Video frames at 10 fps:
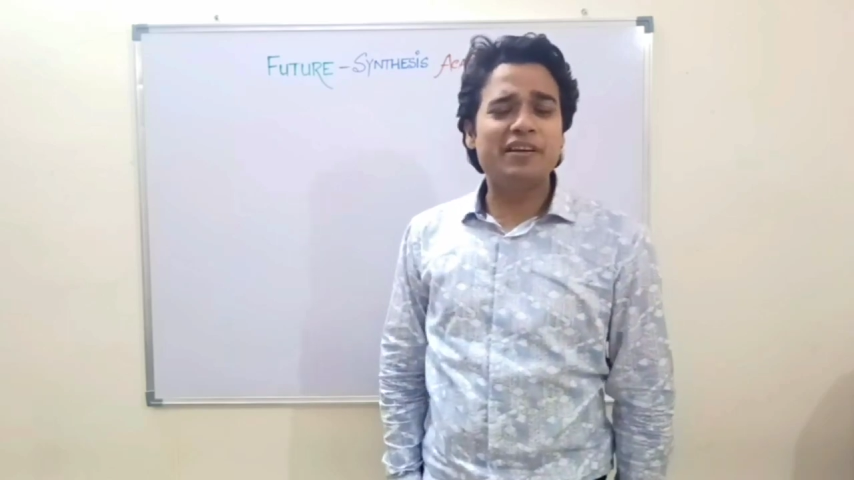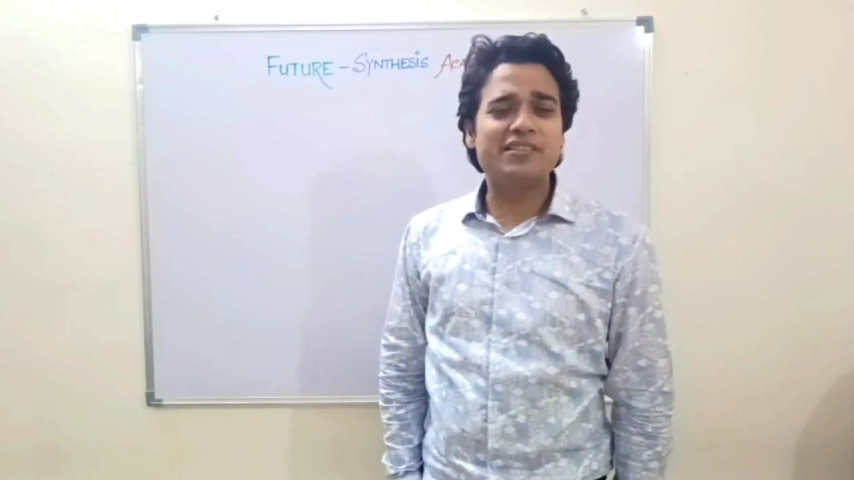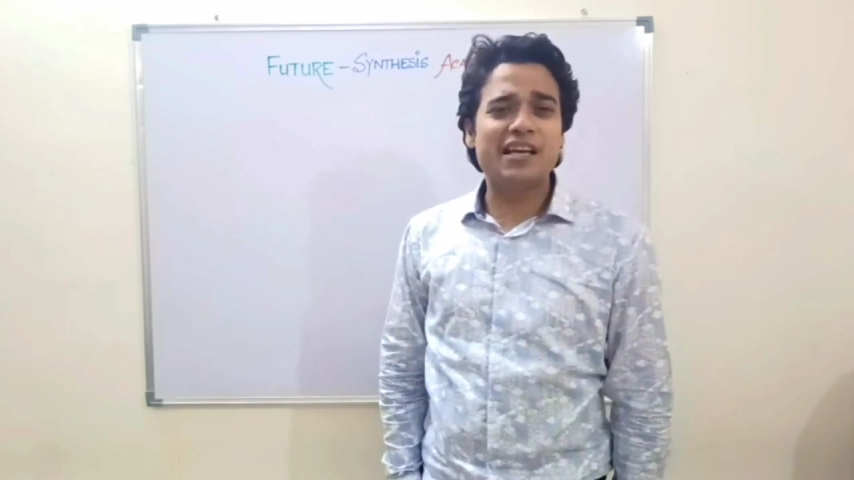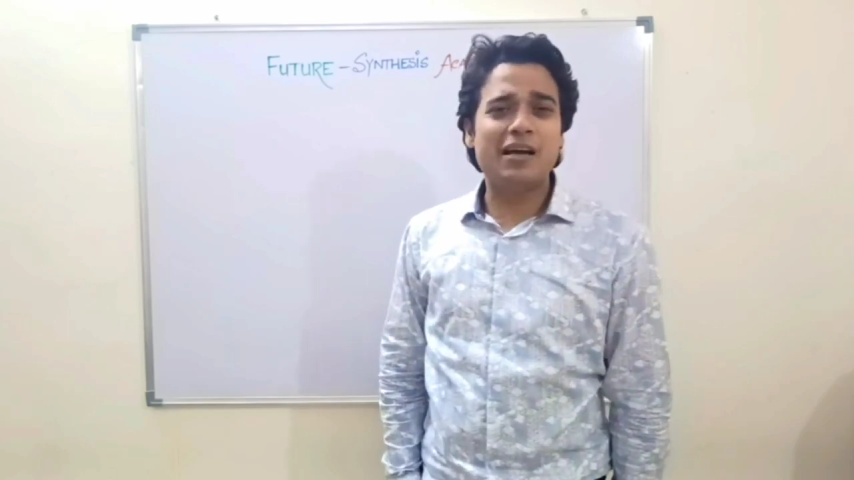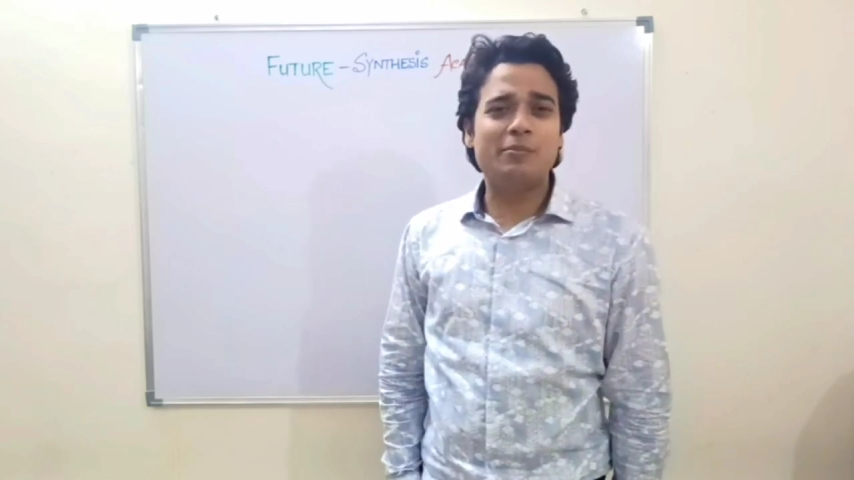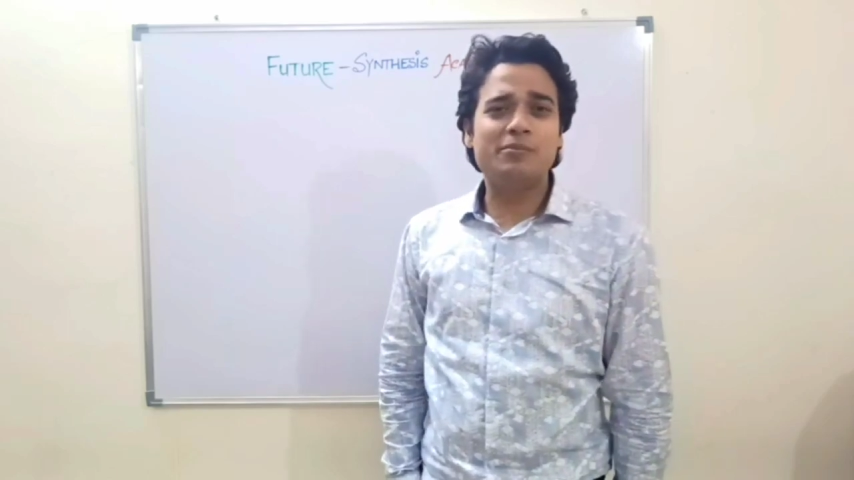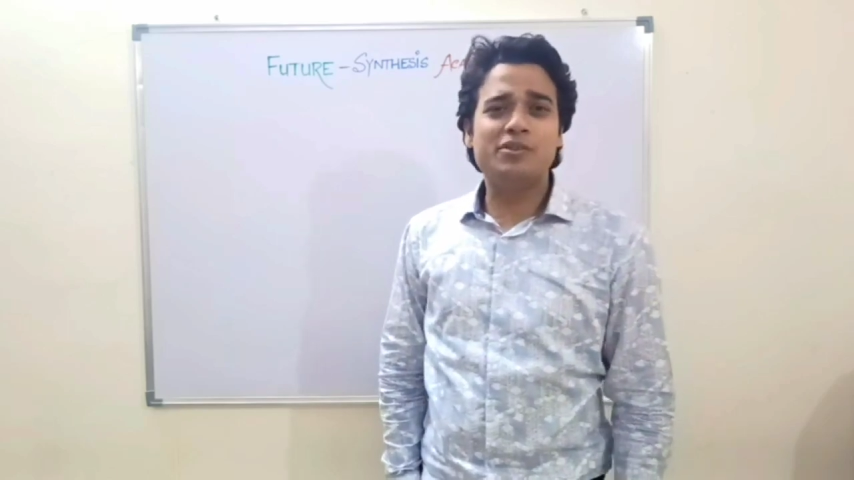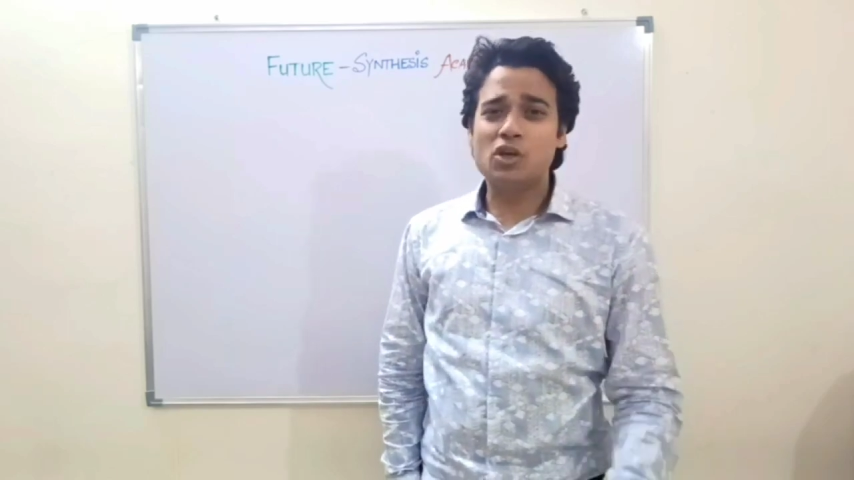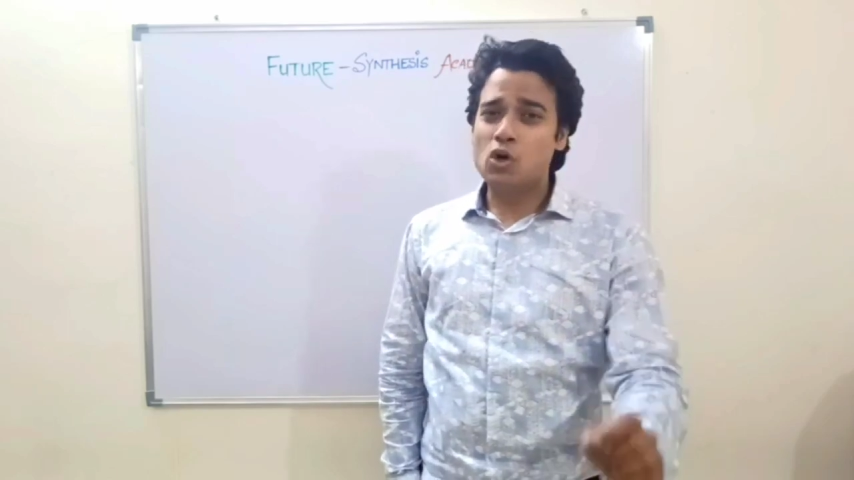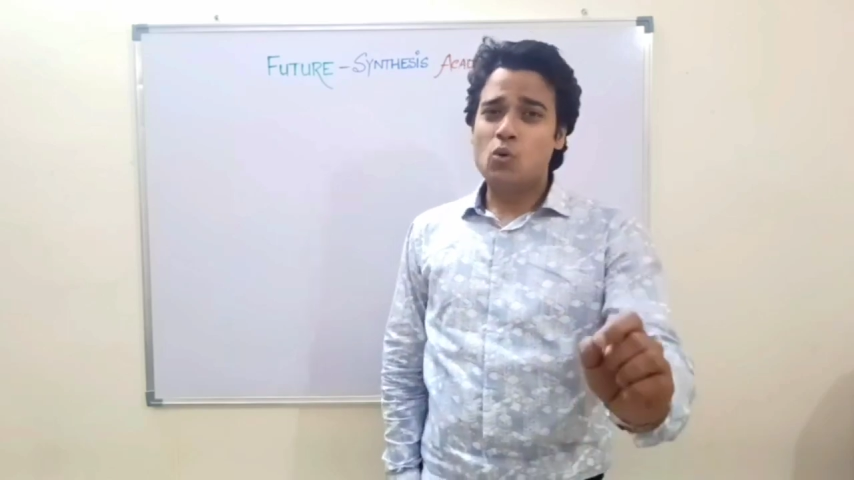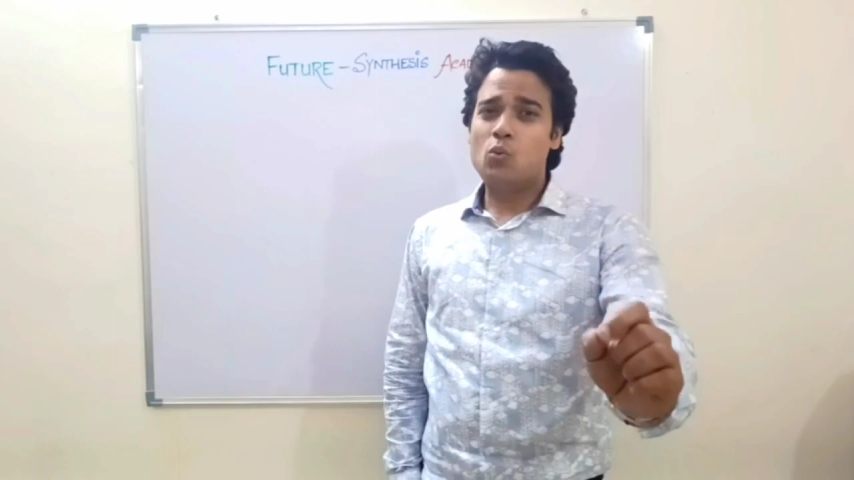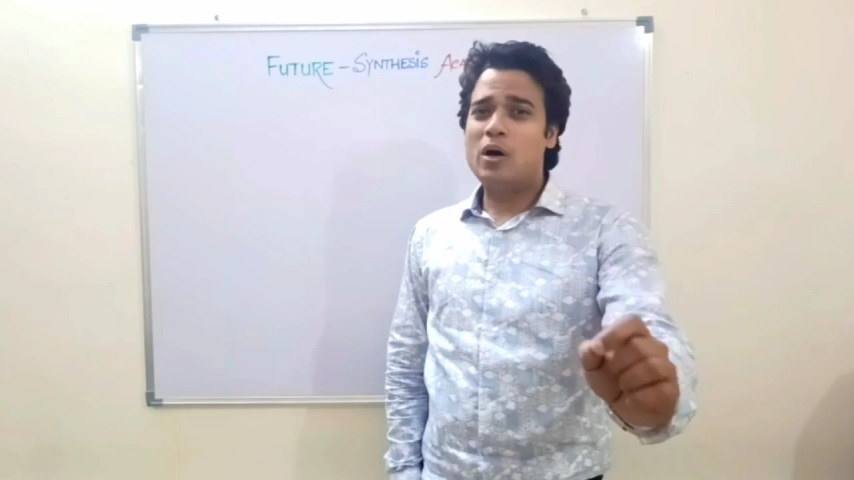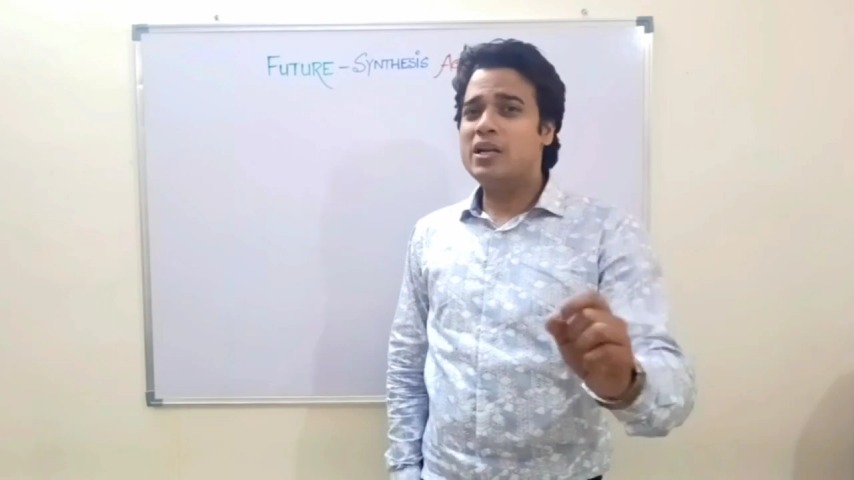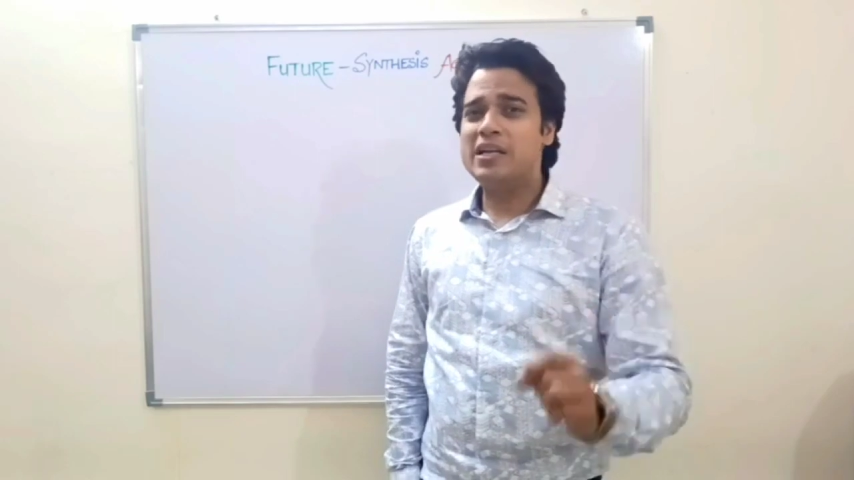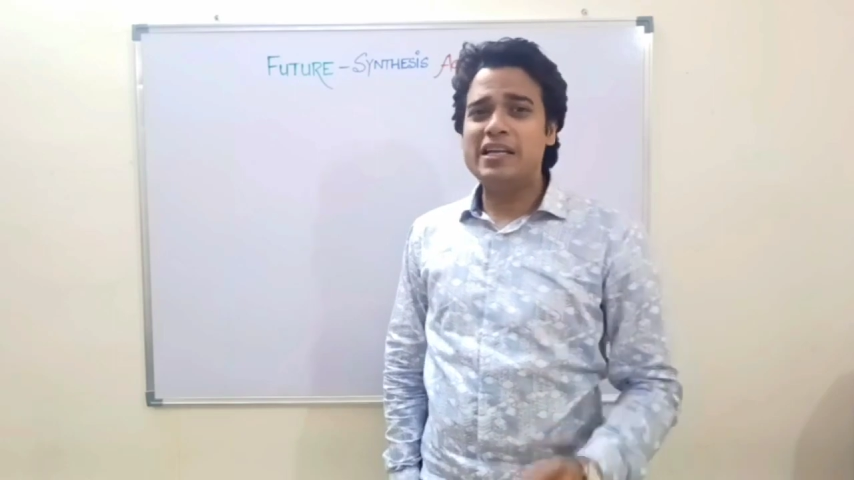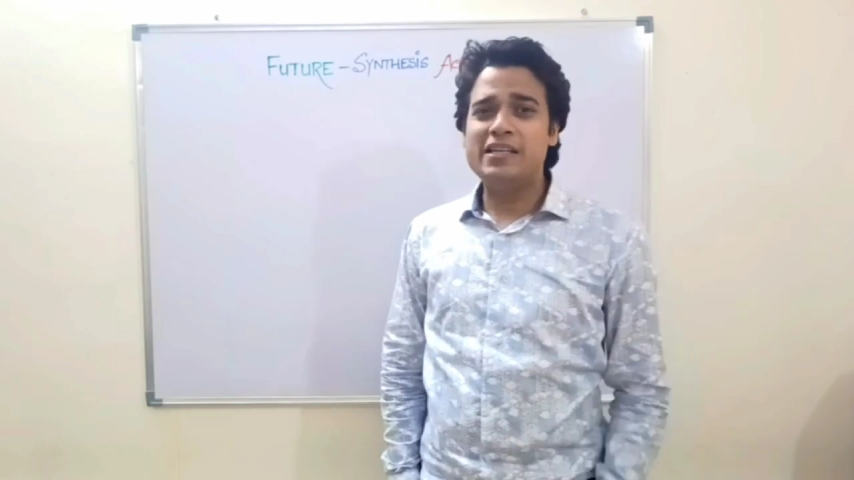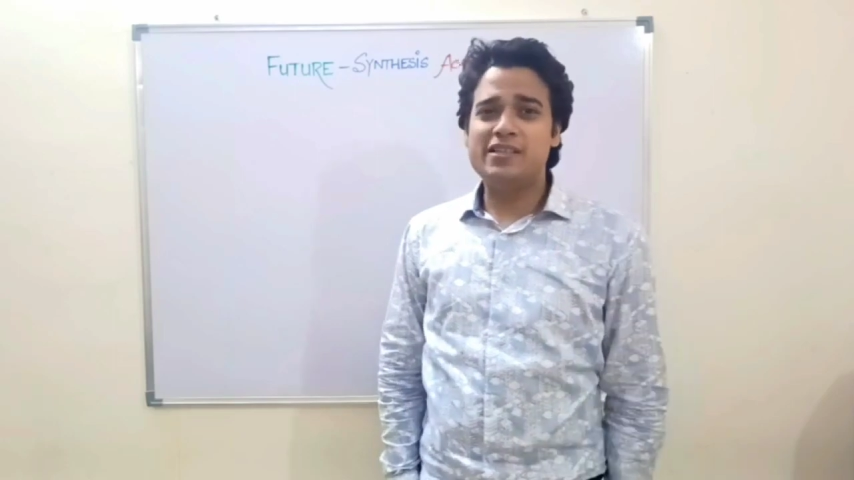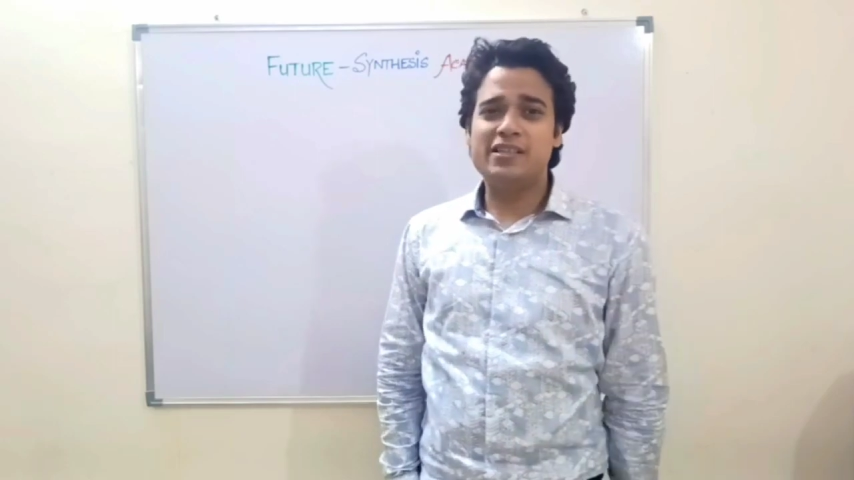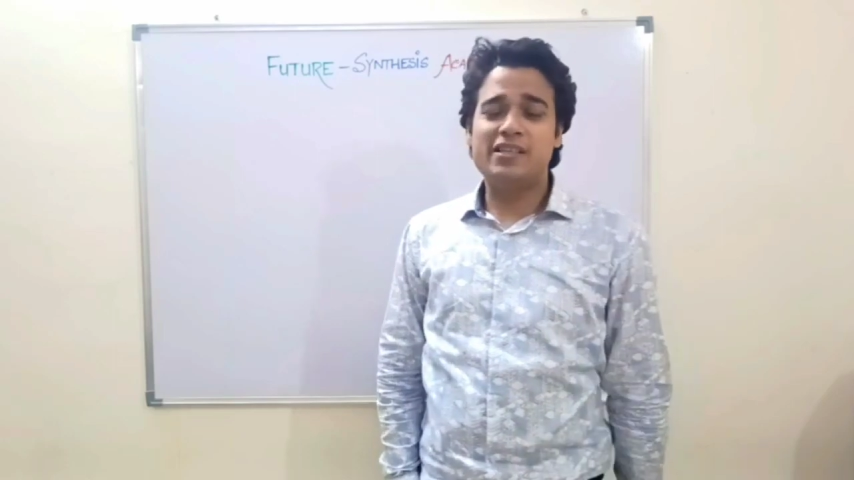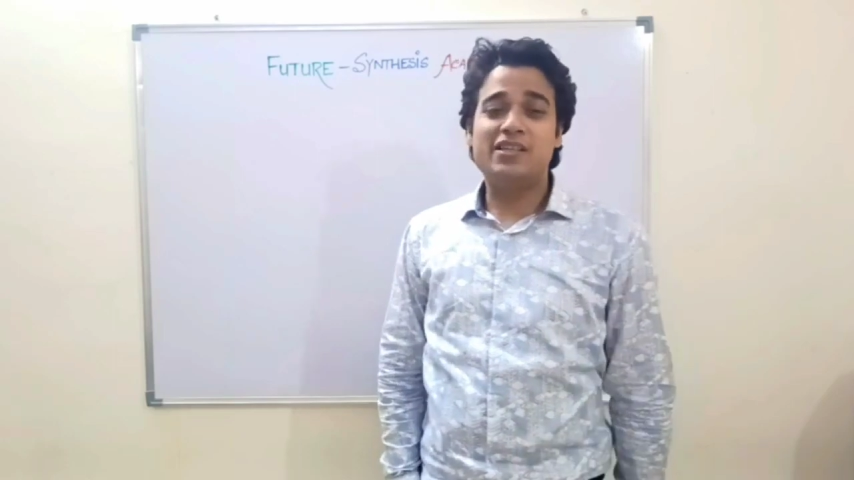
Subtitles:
exams, what need?